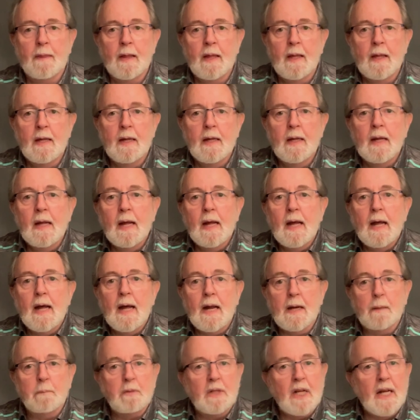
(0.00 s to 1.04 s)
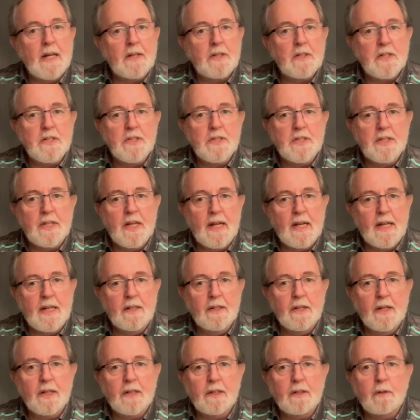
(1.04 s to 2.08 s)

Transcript: And I'm glad to say not